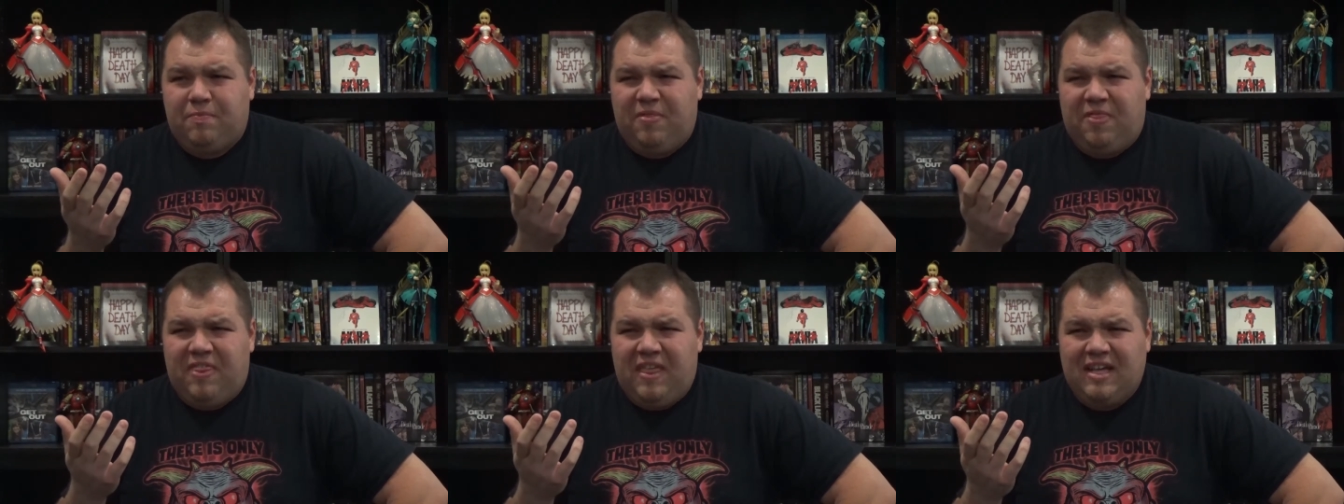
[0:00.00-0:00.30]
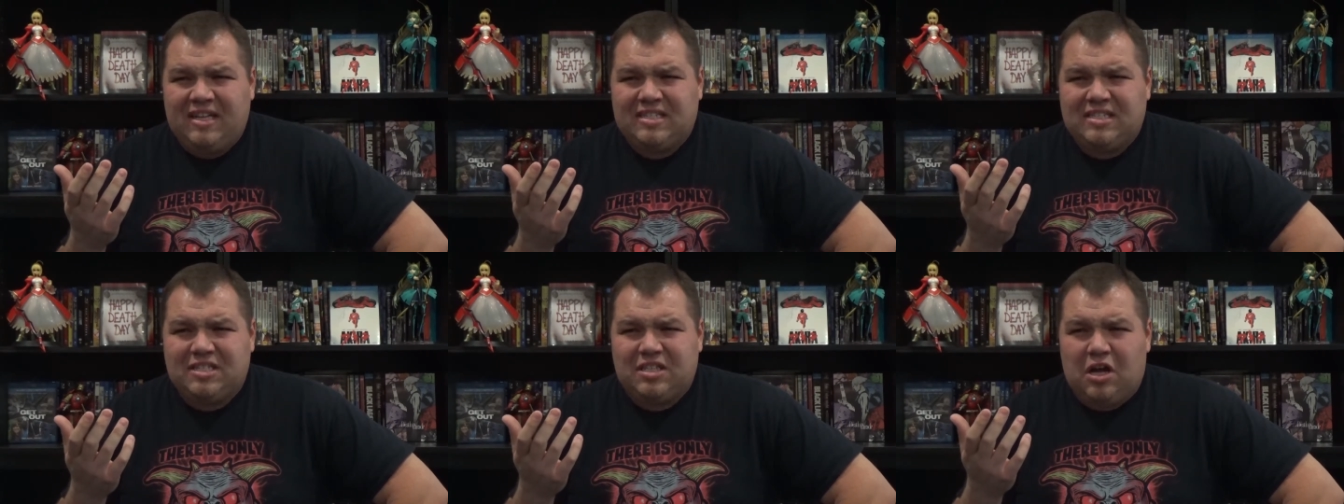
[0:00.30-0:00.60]

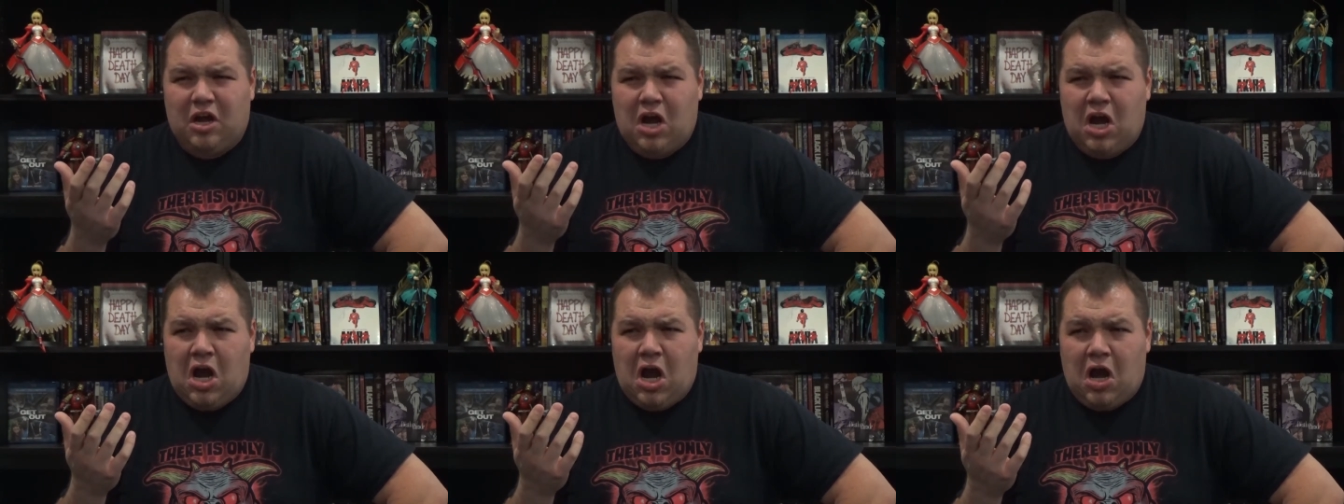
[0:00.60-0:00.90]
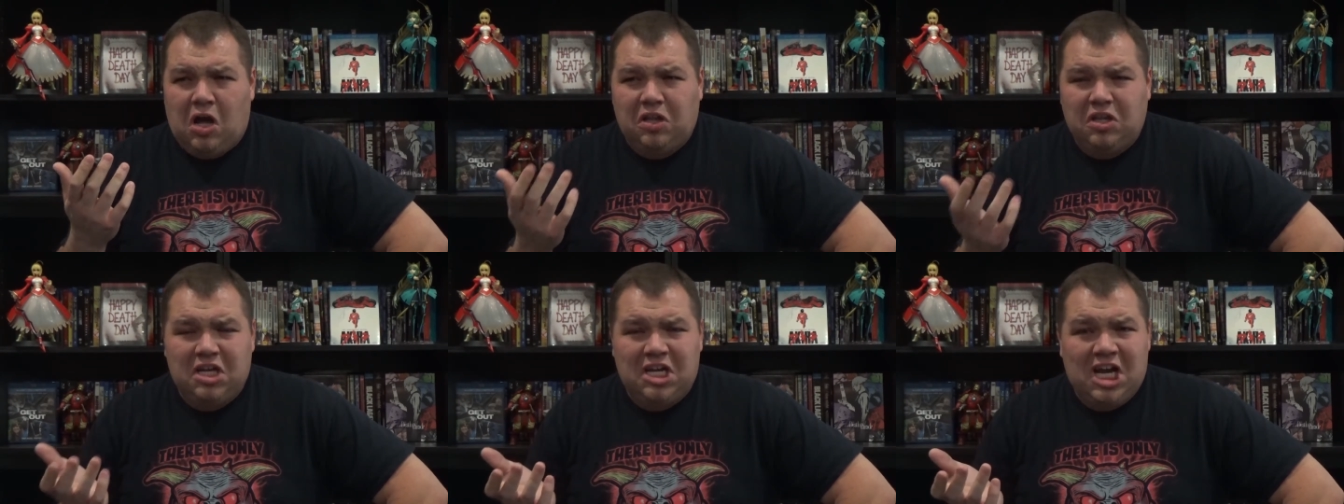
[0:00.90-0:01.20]
thinks the
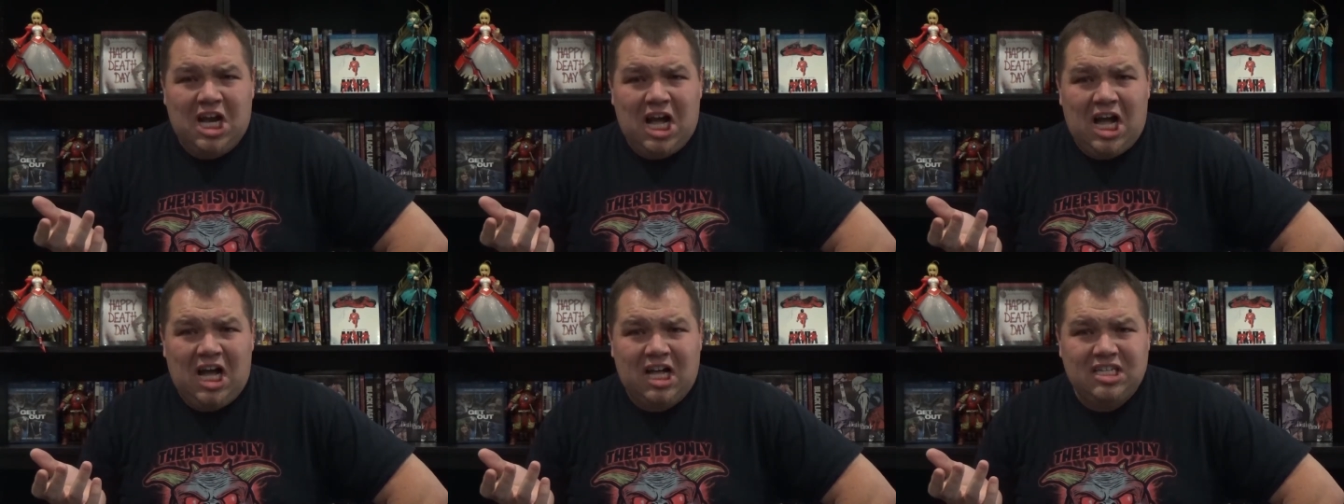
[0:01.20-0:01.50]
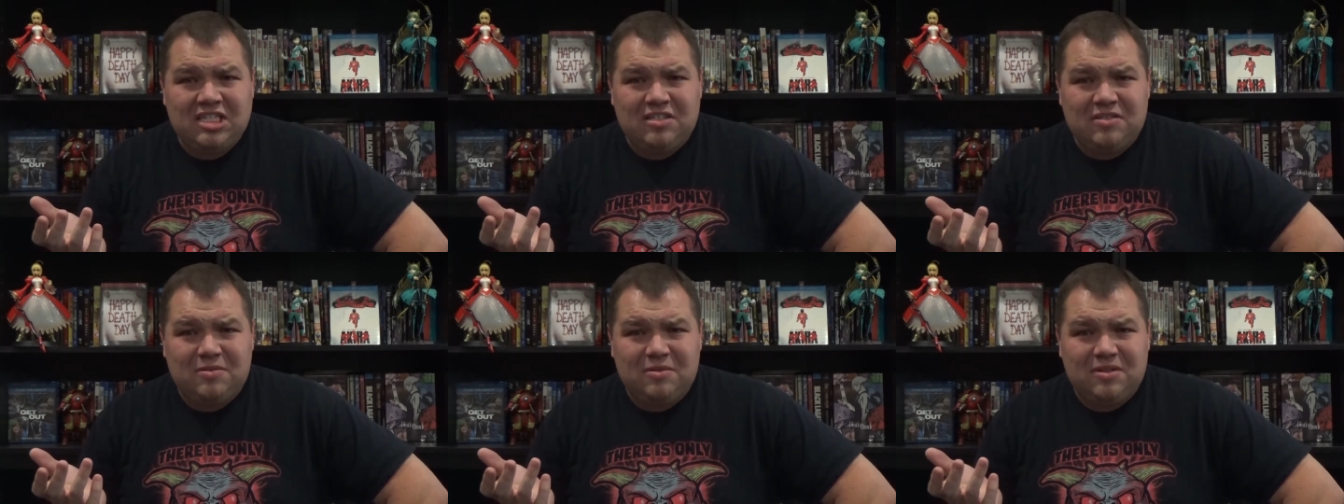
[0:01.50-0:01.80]

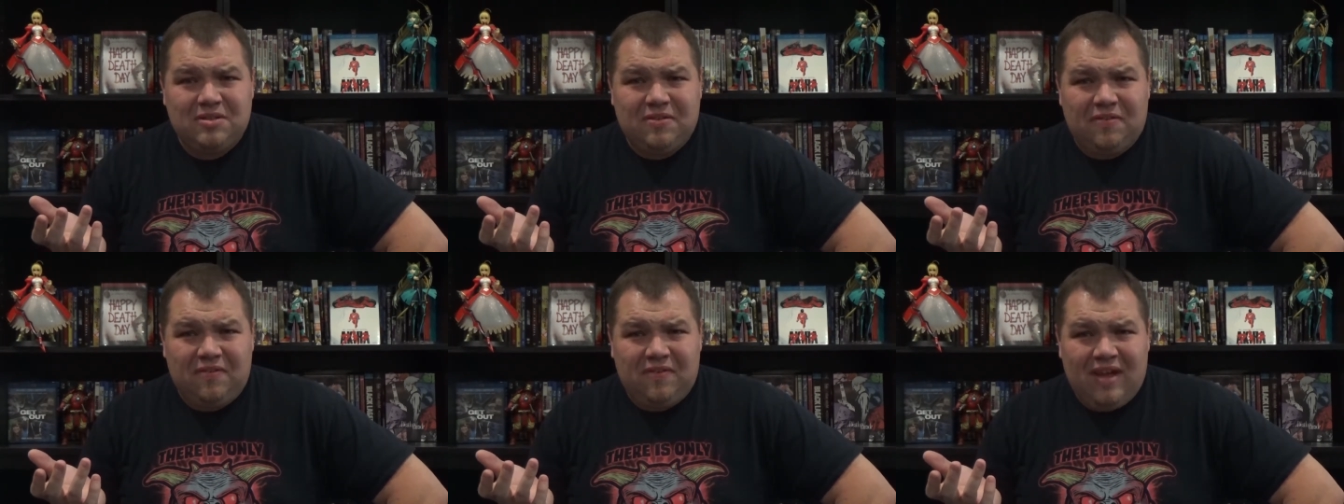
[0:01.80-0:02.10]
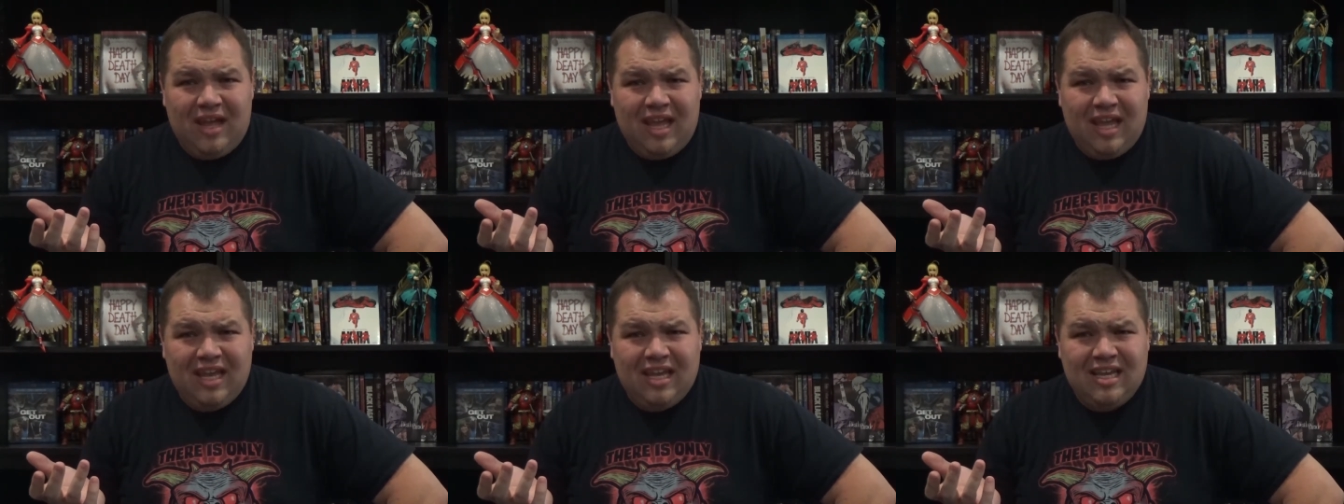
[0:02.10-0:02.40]
Holocaust was
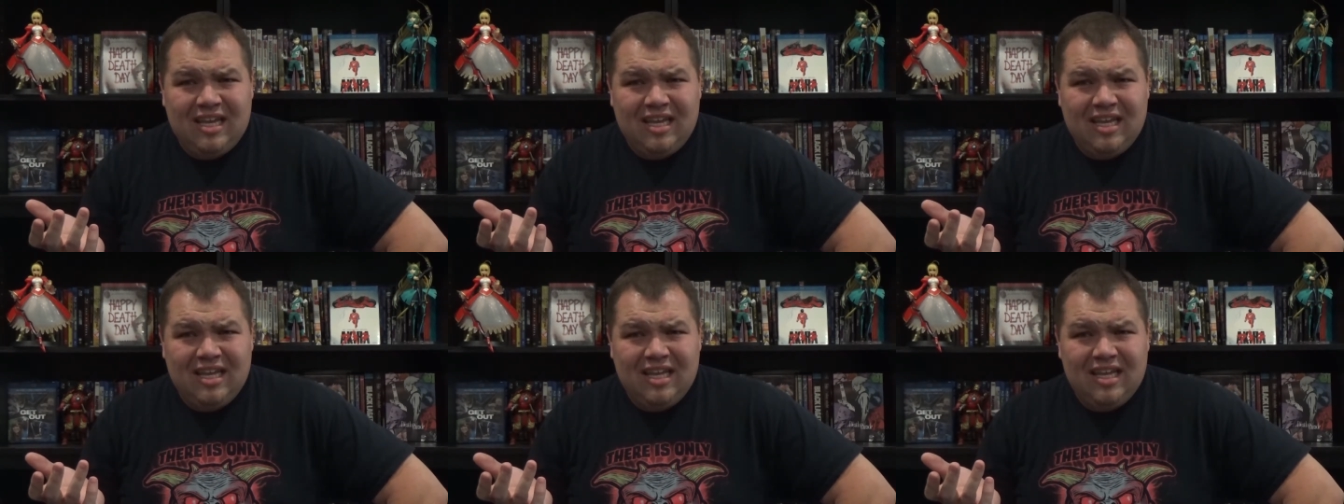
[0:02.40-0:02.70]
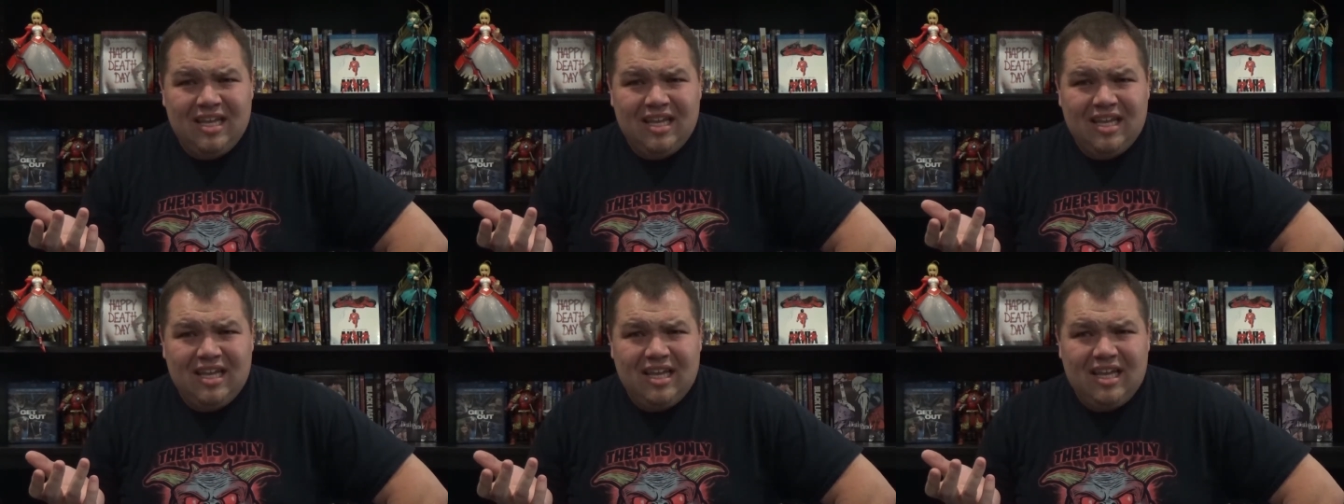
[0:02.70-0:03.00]
fake
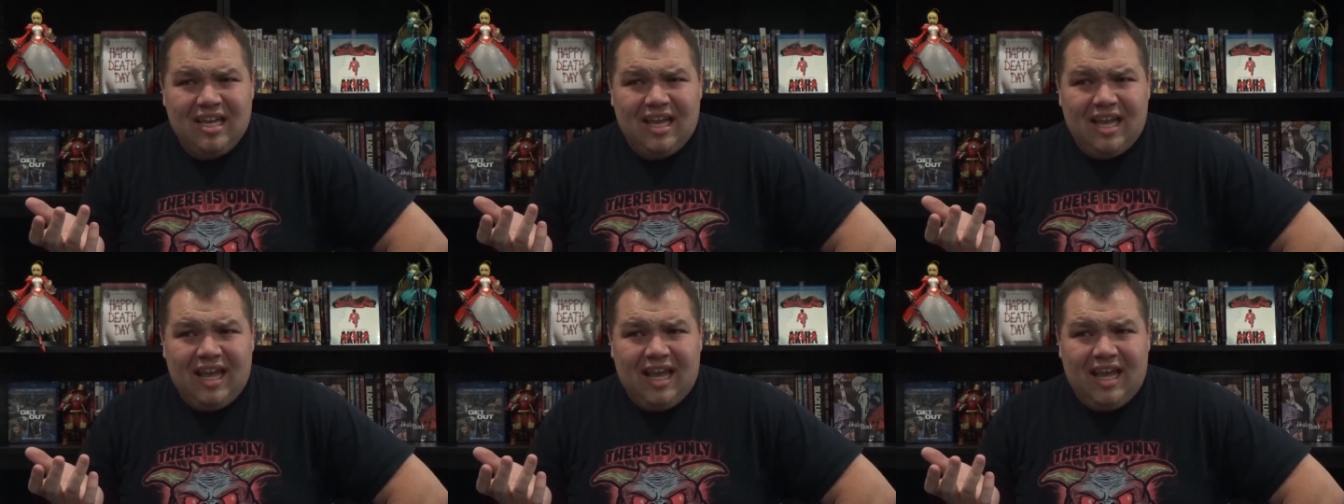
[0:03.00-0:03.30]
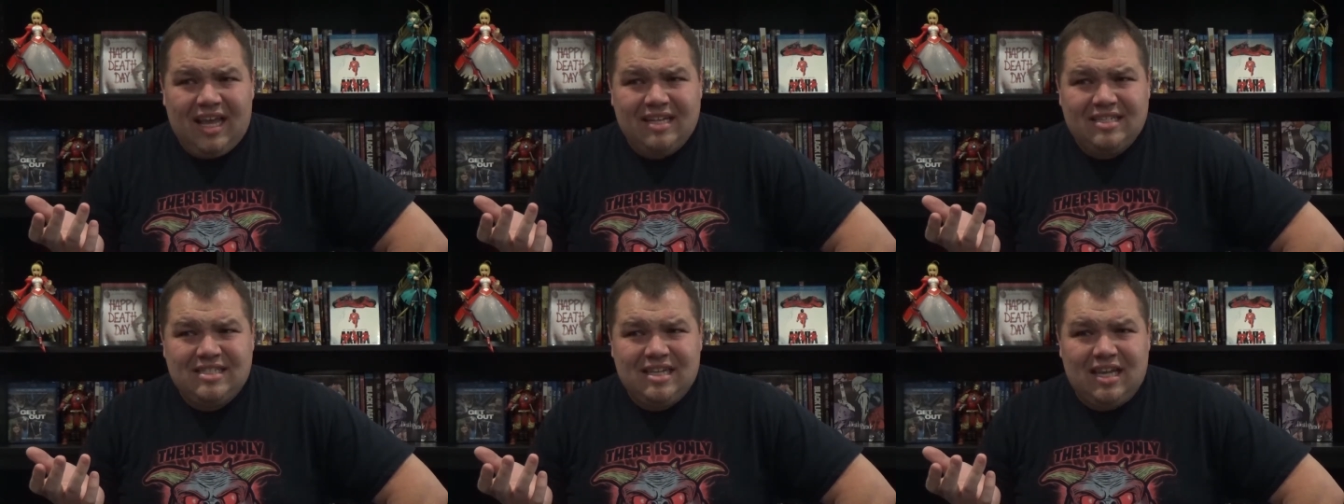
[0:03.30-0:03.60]

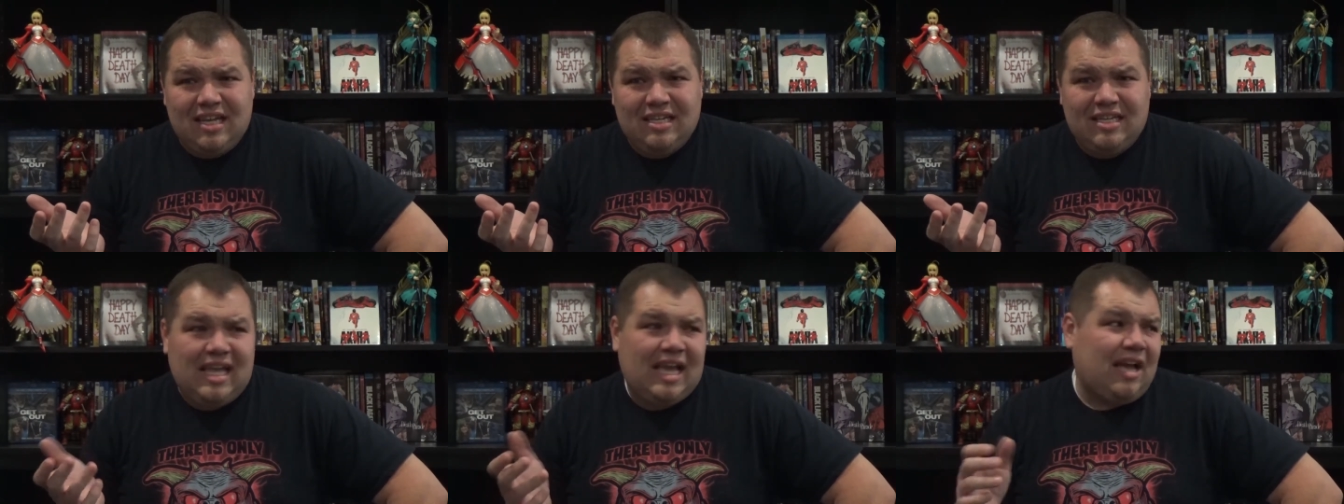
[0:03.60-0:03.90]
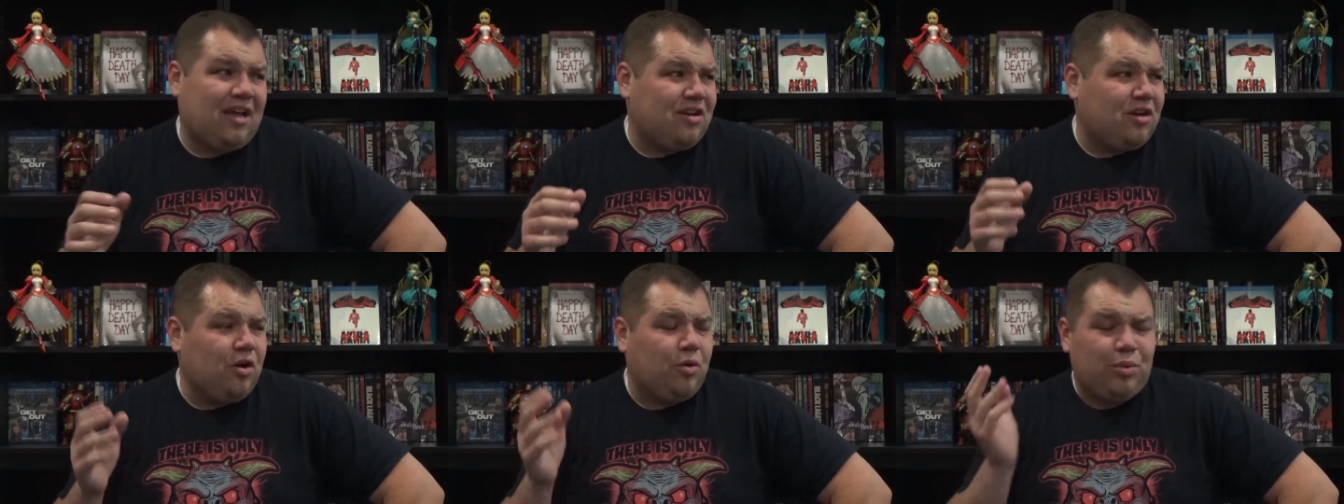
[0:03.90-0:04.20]
and say,
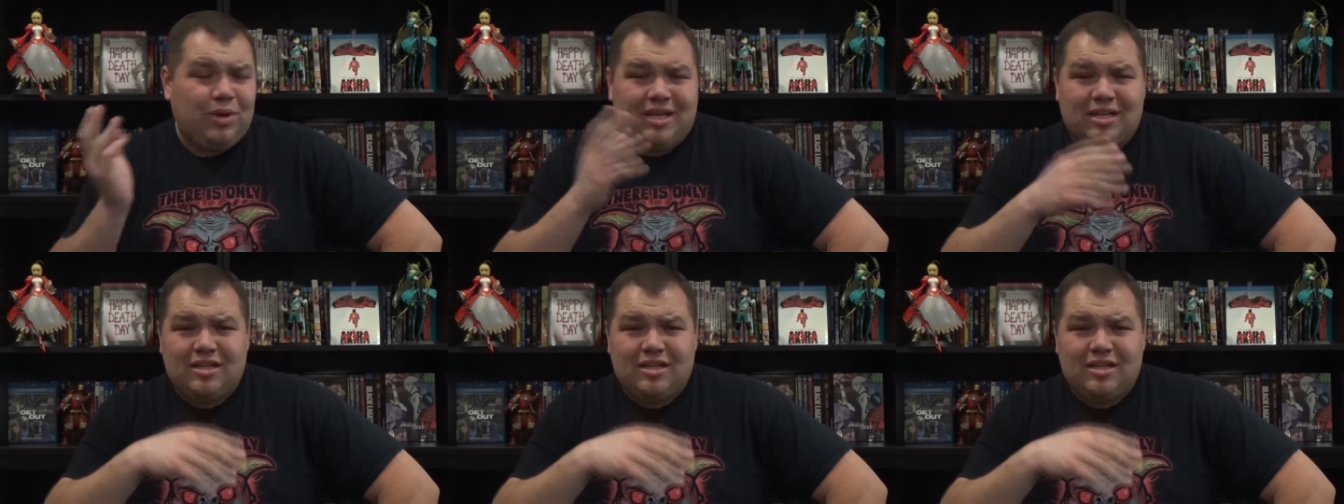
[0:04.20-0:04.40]
yeah, no, we